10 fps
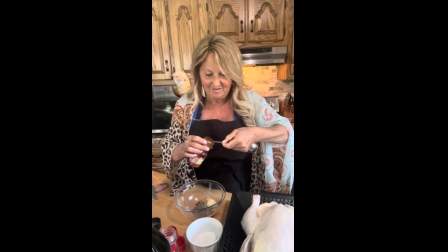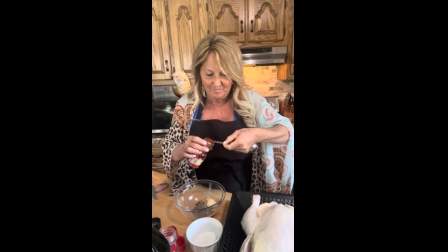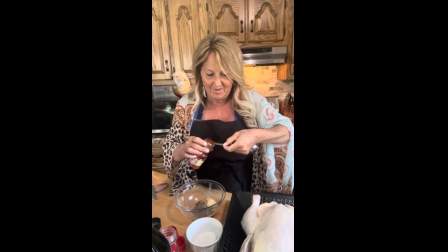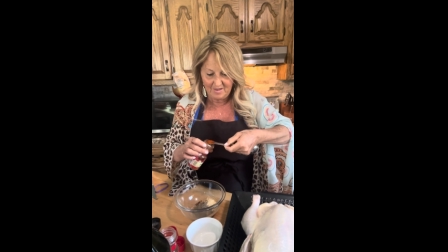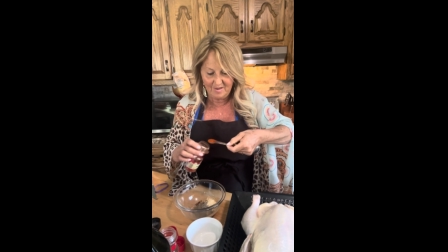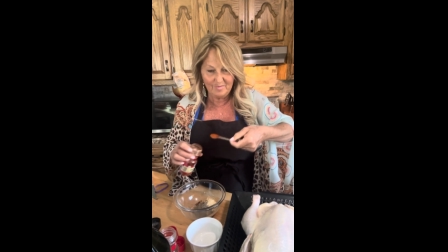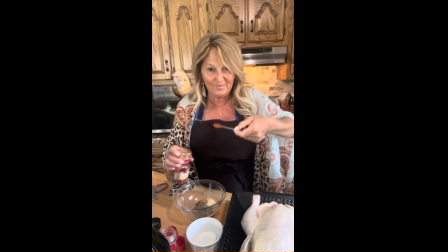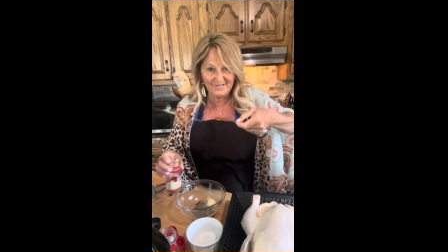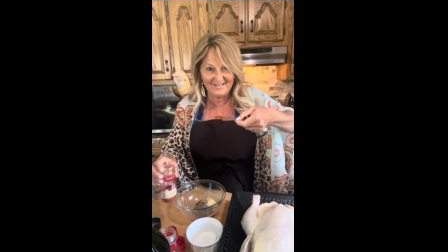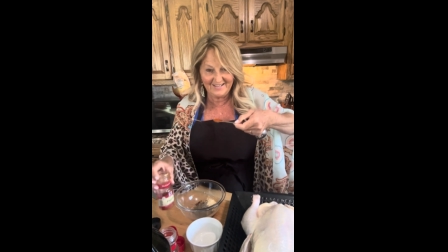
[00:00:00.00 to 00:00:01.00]

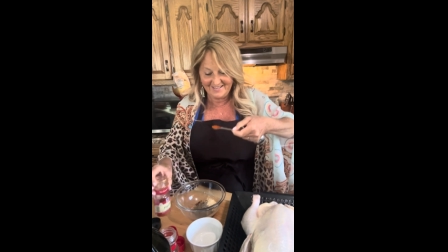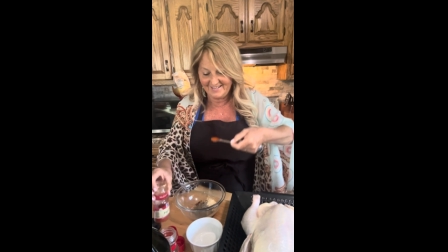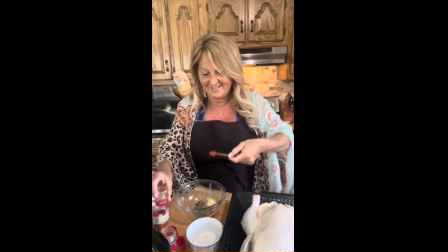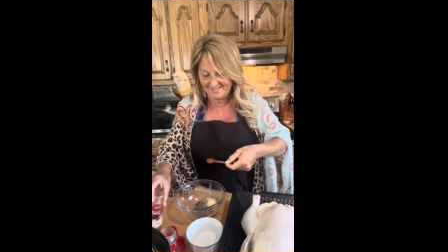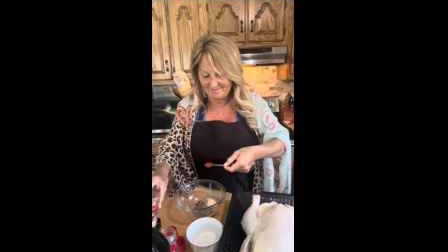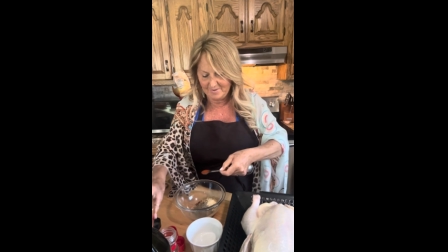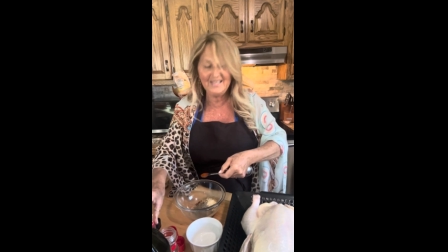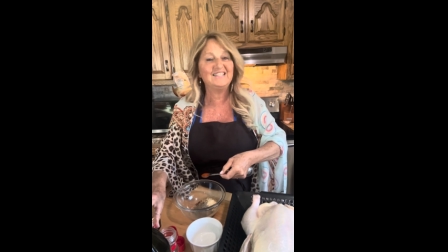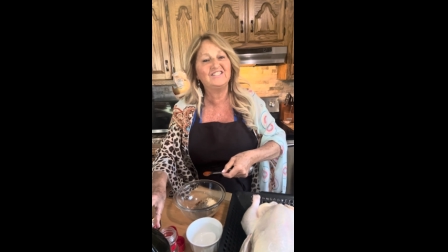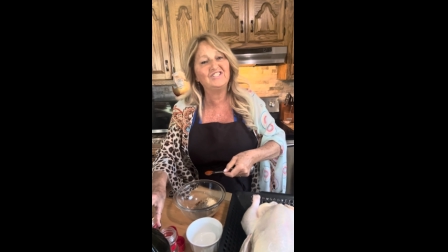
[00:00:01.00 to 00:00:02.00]
Paprika
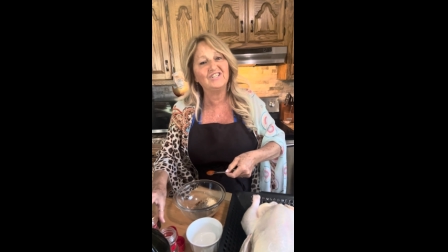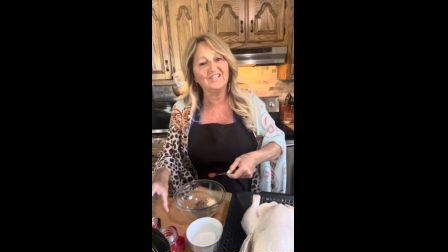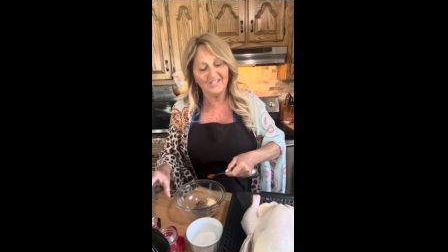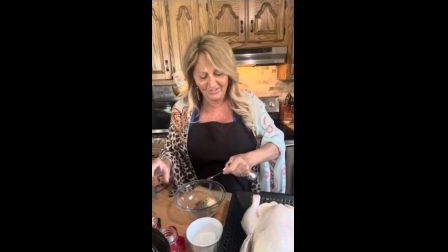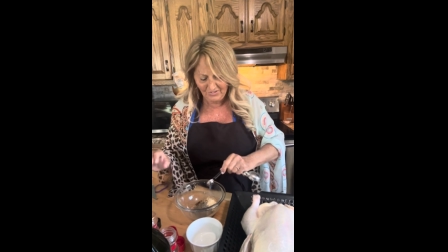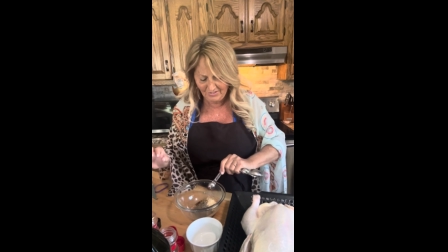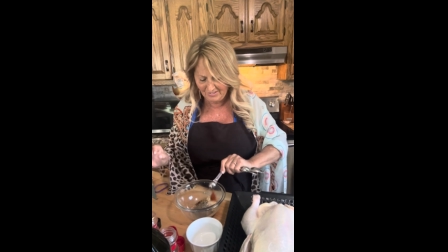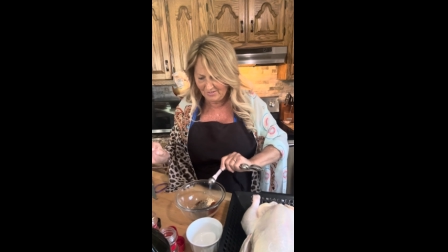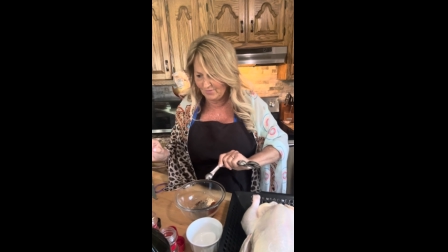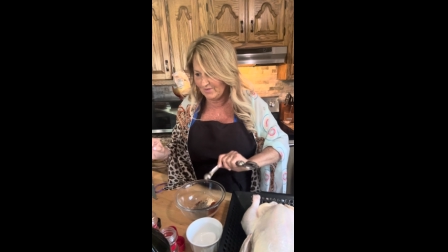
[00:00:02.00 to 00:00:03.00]
makes chicken
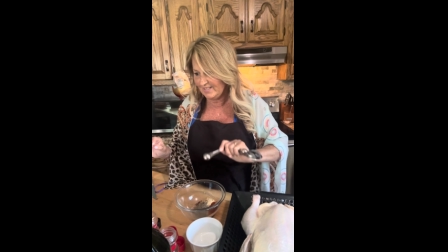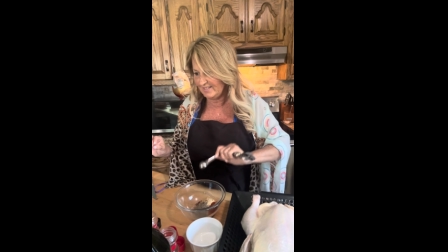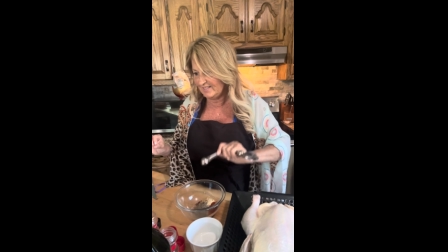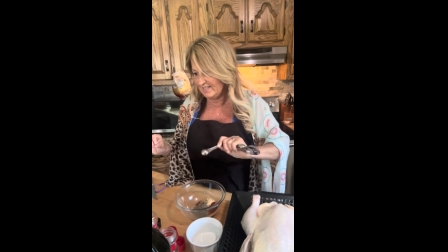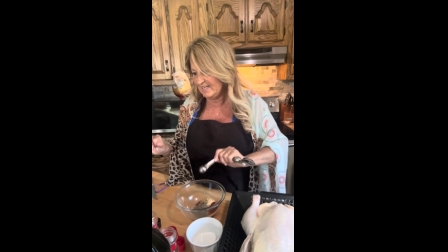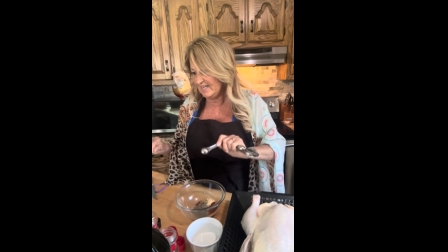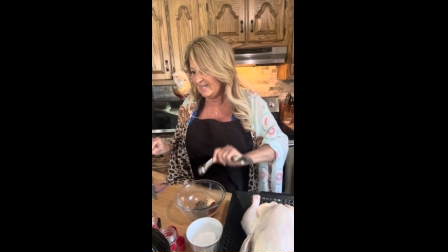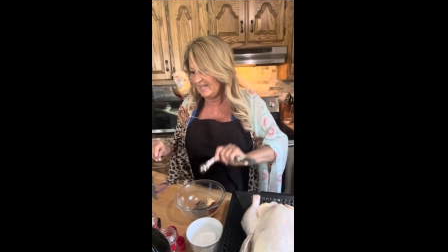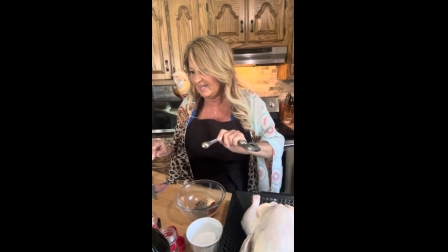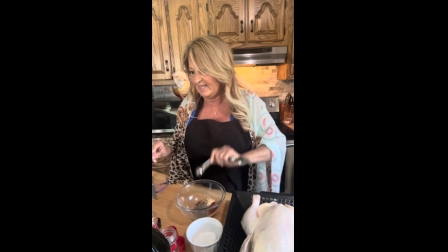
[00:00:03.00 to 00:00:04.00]
good, don't it?
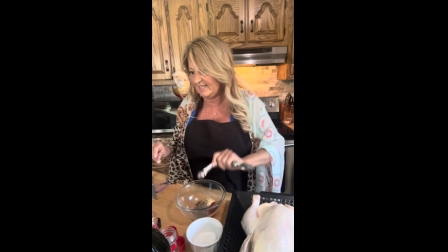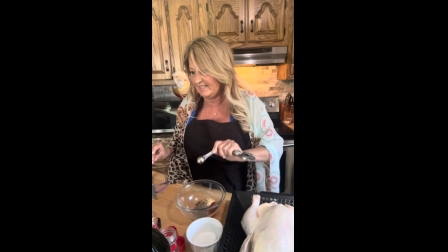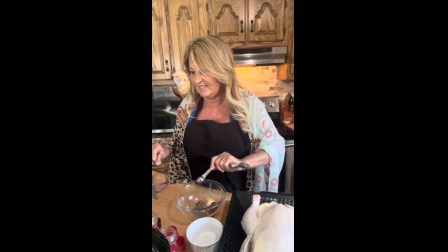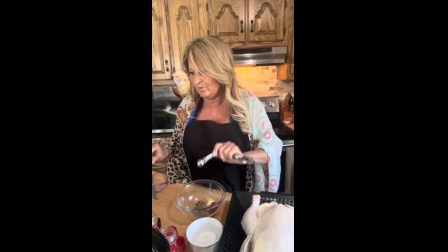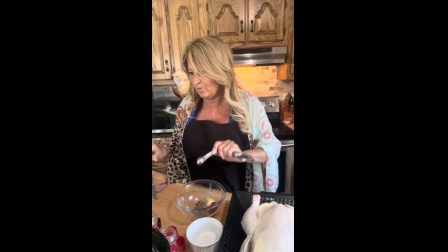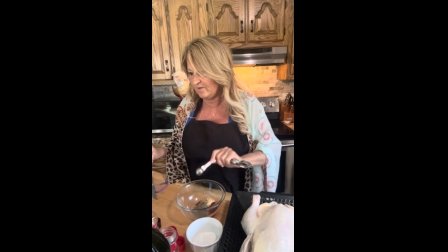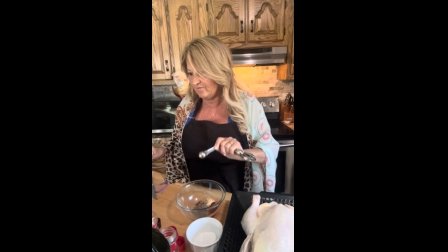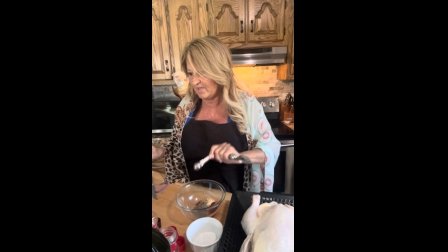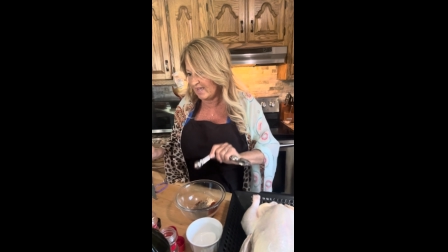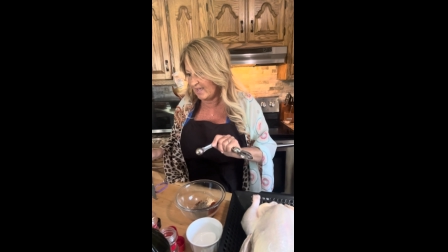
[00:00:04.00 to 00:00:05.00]
And then
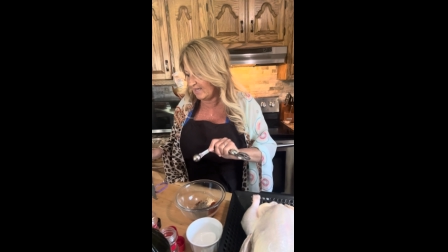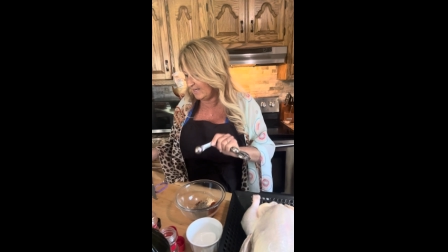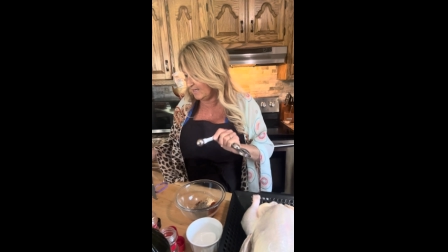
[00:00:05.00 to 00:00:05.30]
we've got